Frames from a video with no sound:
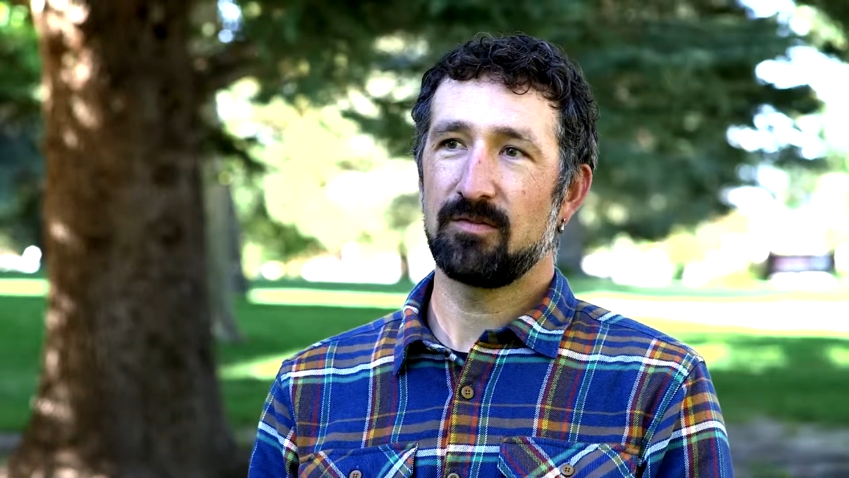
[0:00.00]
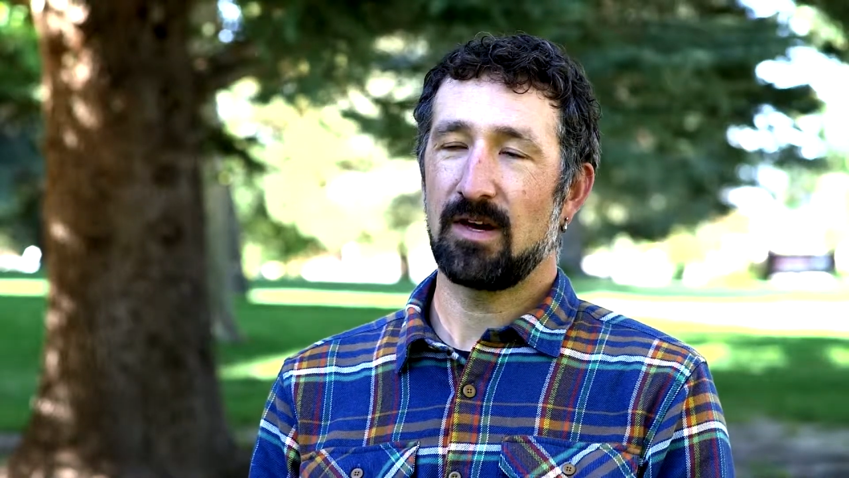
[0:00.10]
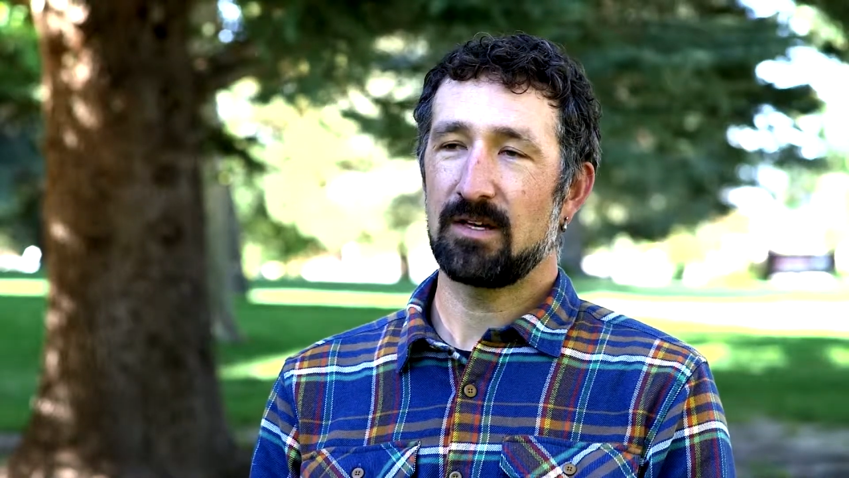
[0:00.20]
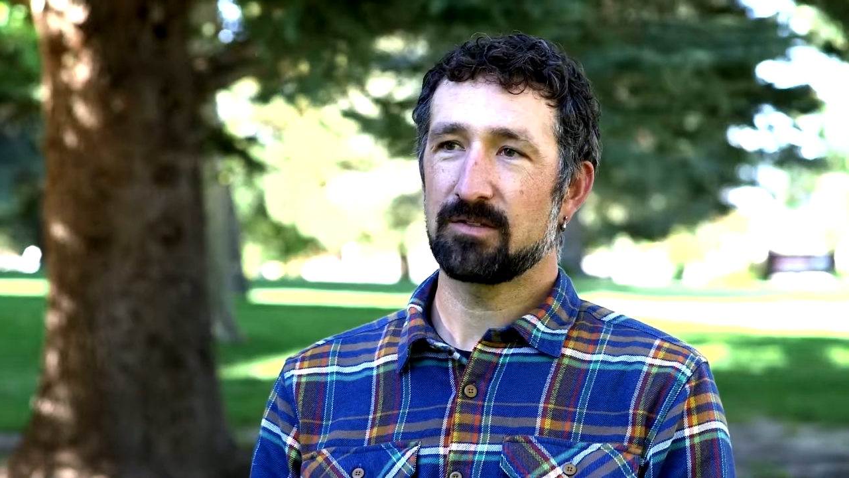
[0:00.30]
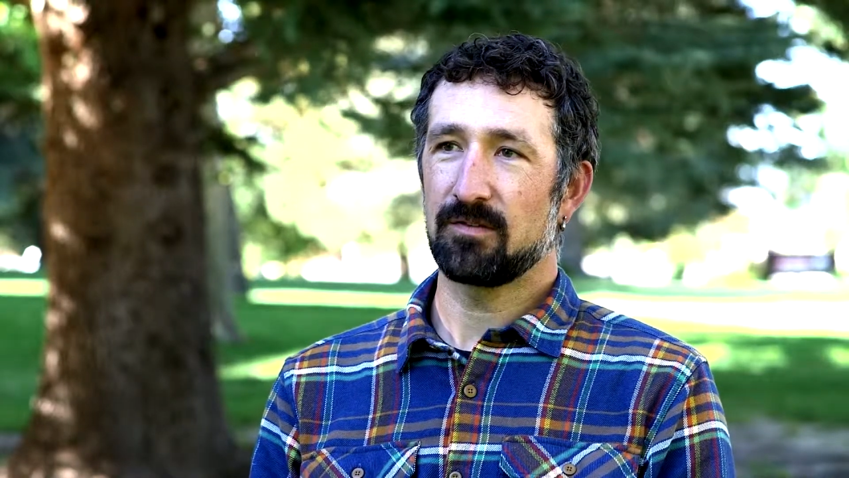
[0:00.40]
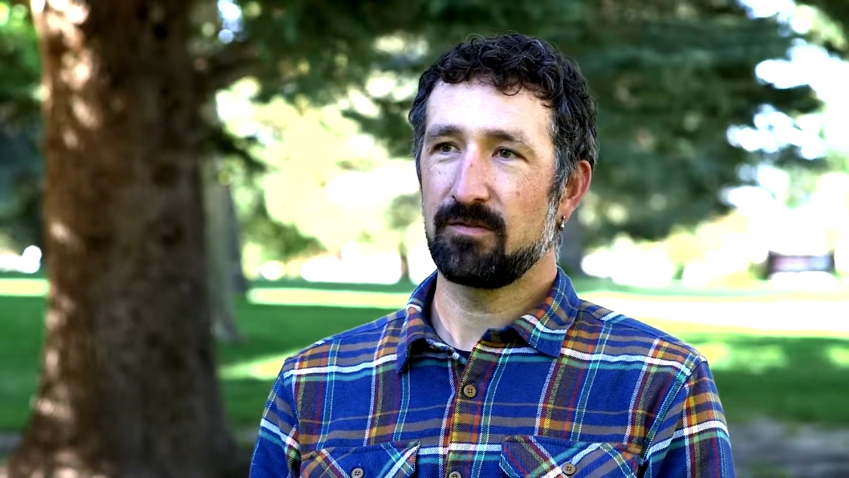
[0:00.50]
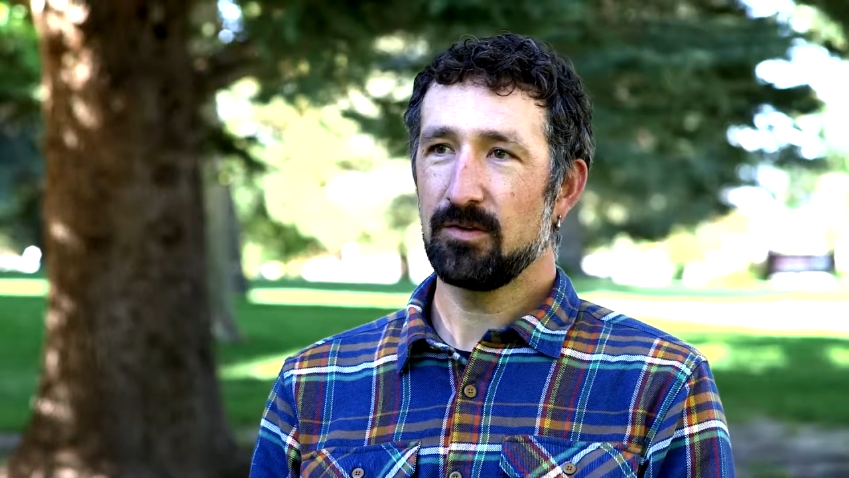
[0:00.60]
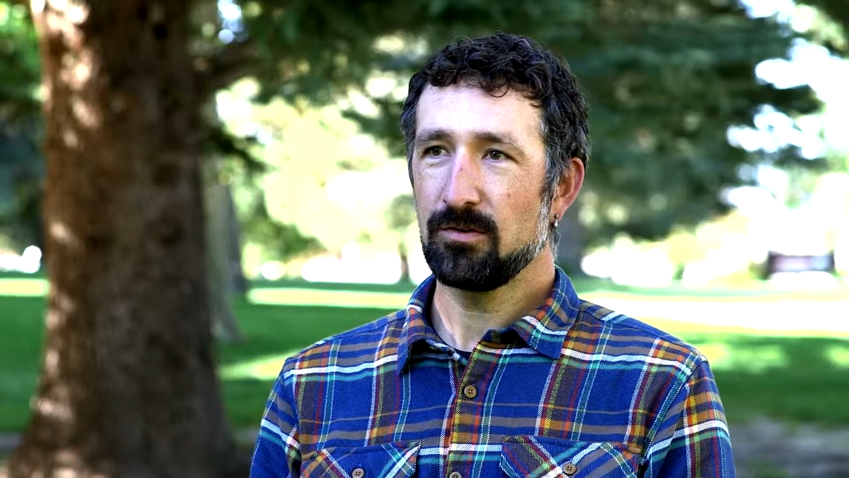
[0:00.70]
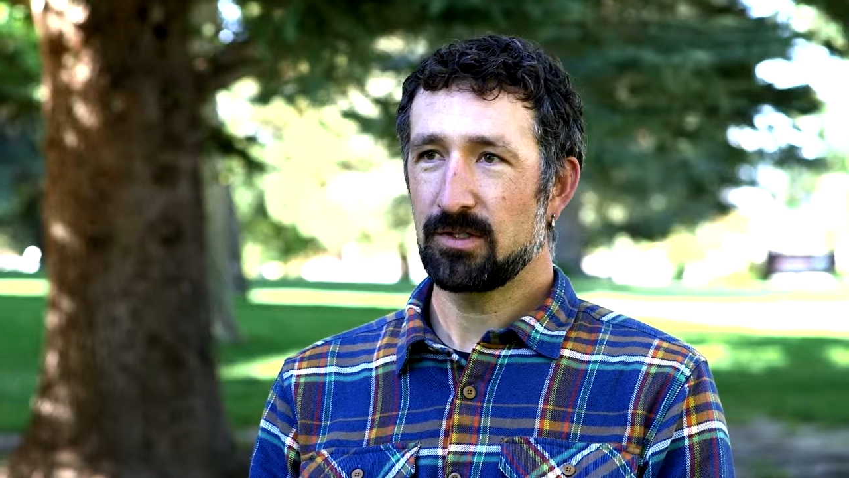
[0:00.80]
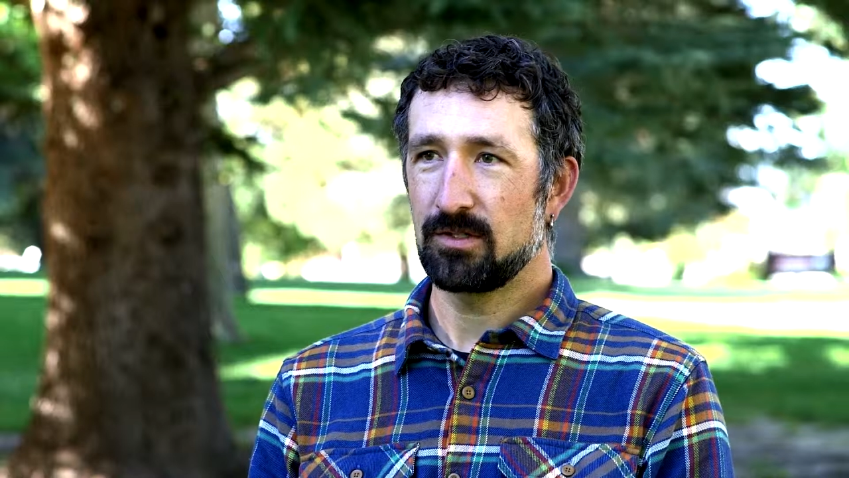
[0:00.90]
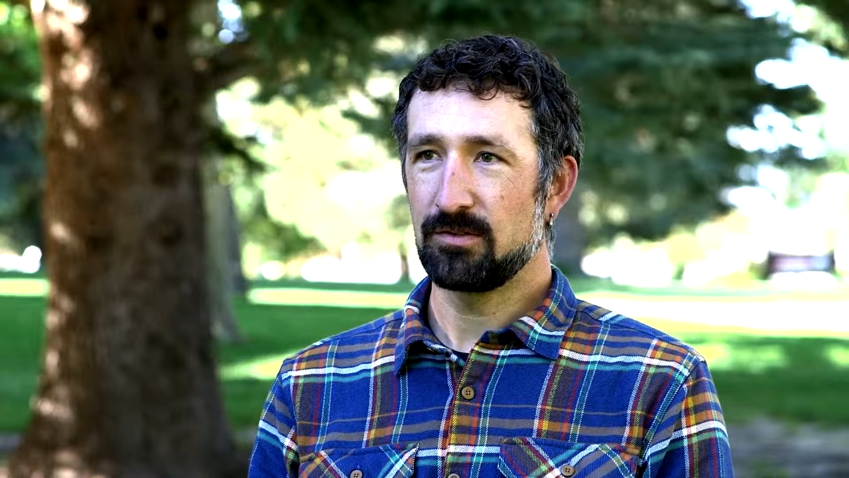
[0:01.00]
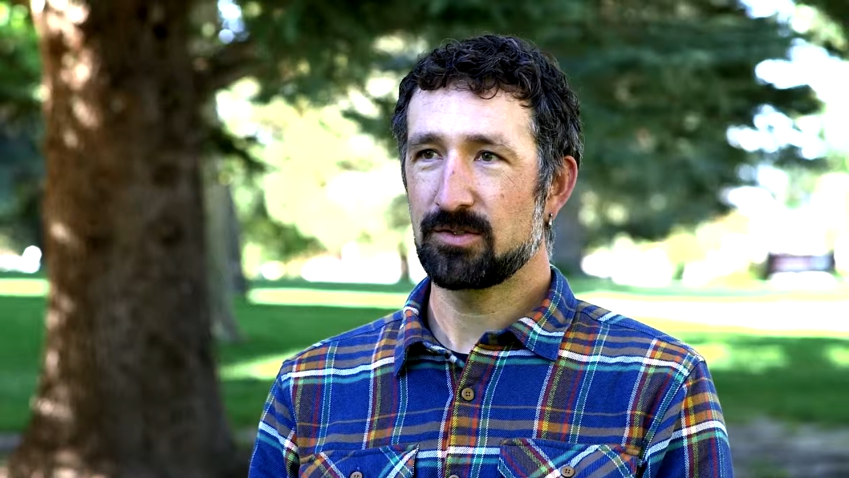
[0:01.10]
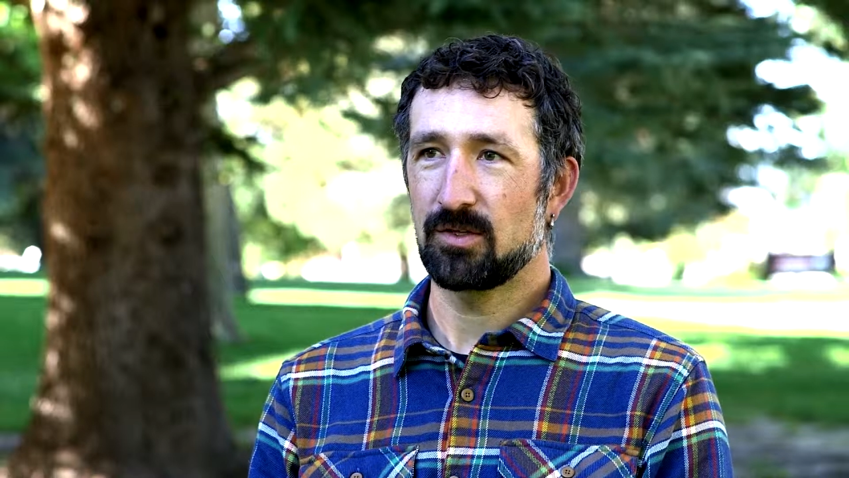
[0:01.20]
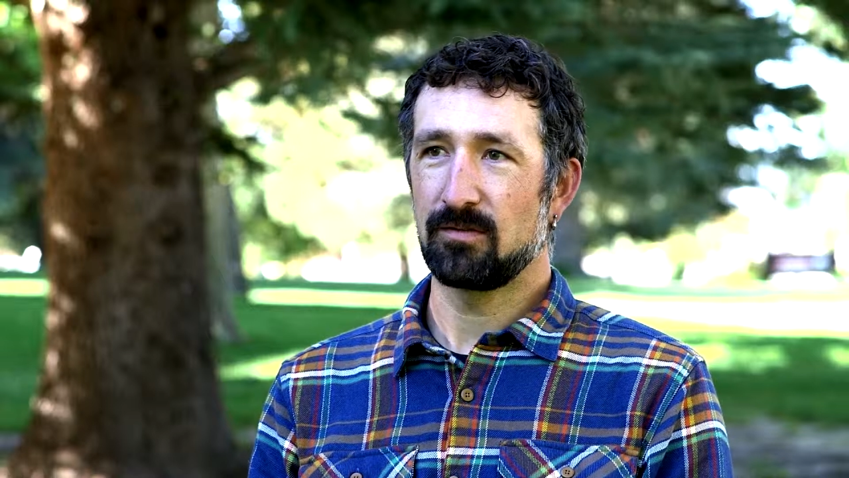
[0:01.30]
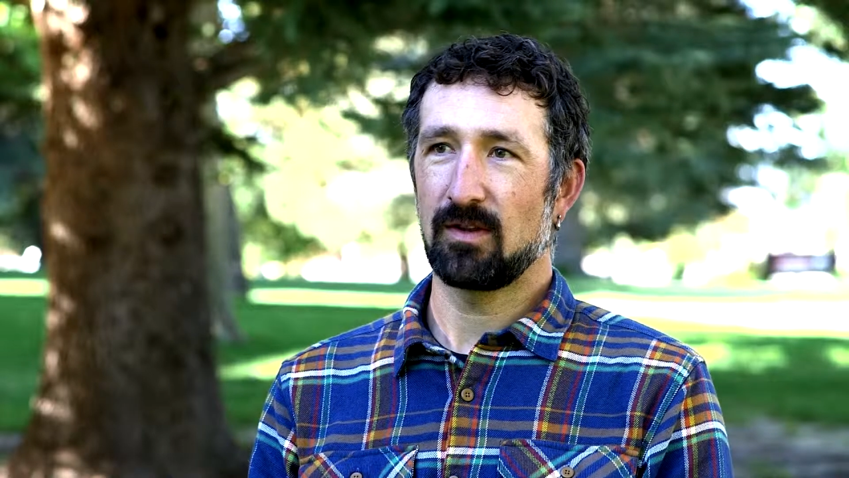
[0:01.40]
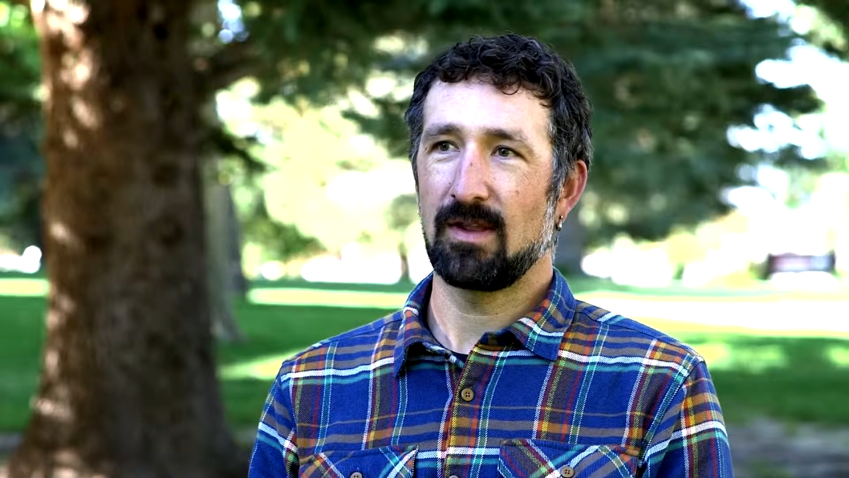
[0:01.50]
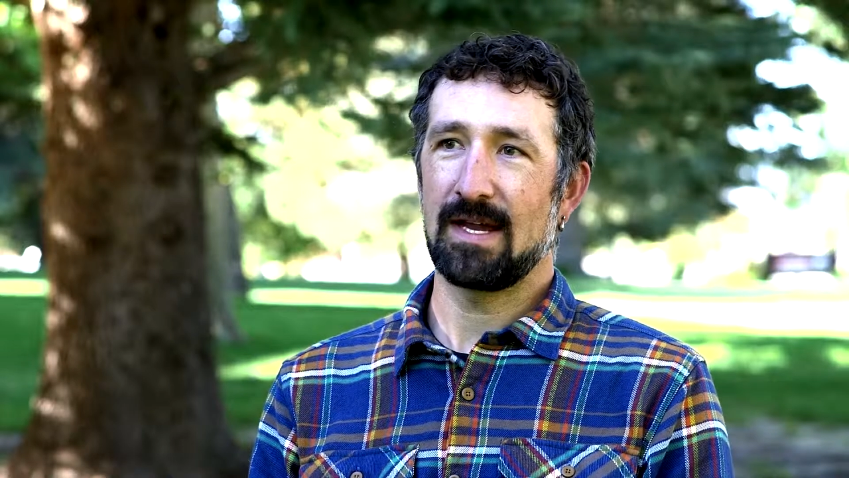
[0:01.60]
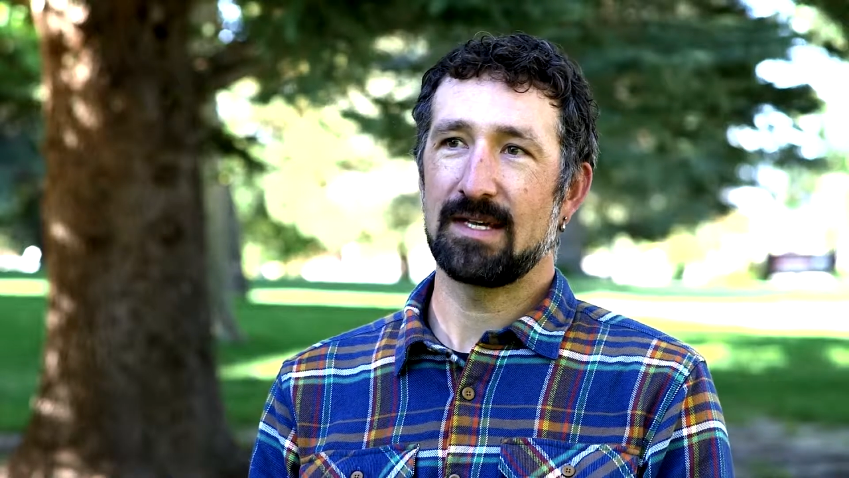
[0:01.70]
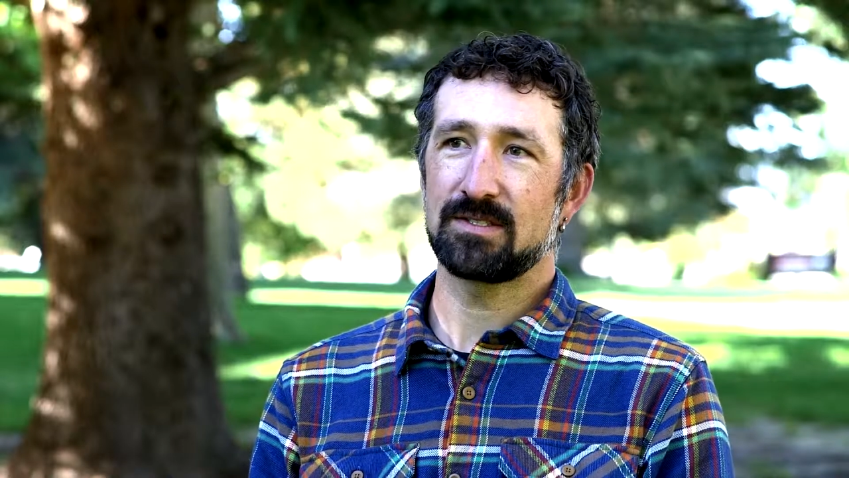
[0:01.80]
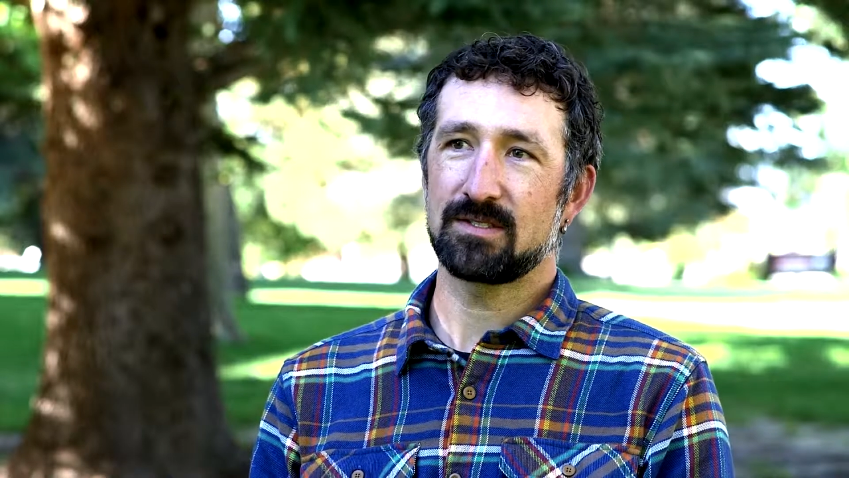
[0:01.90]
fossil fuel use over the
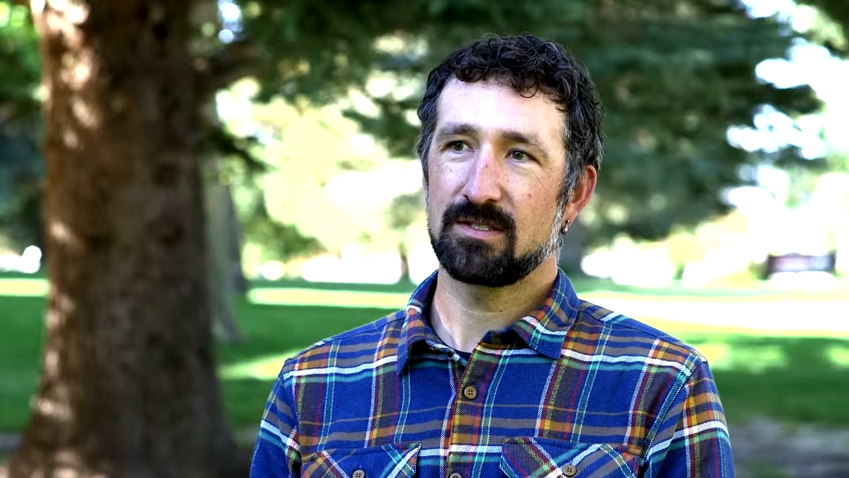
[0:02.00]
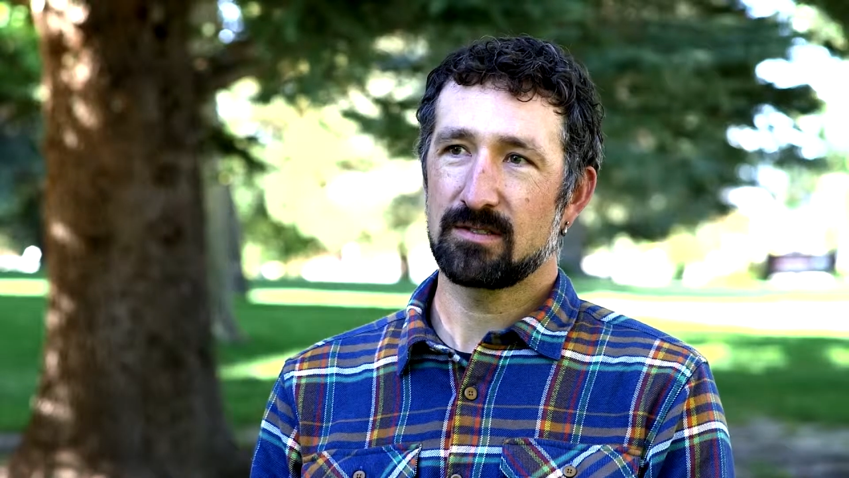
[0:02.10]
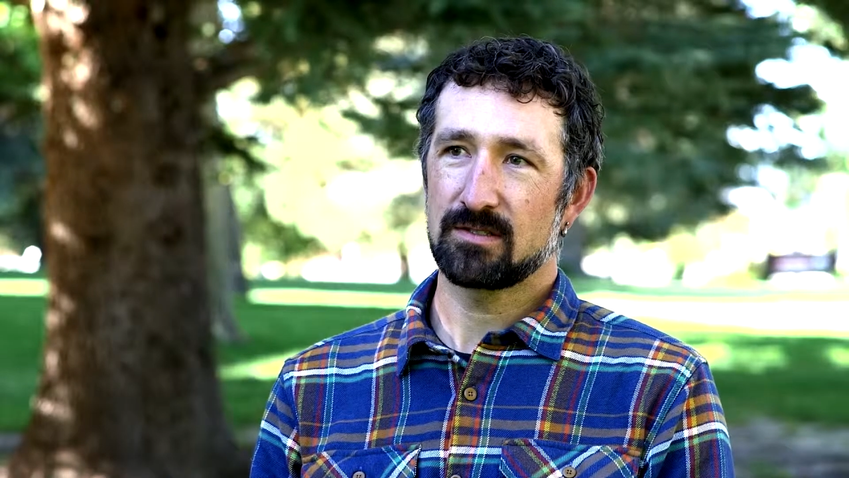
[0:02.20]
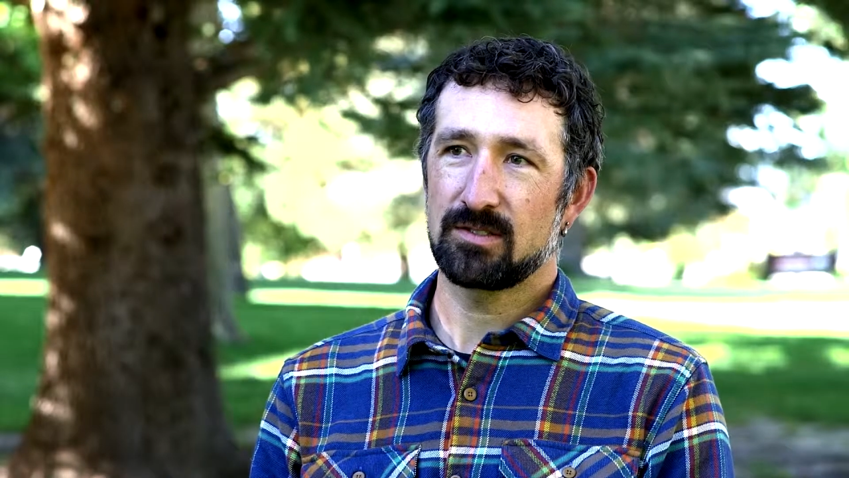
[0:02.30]
last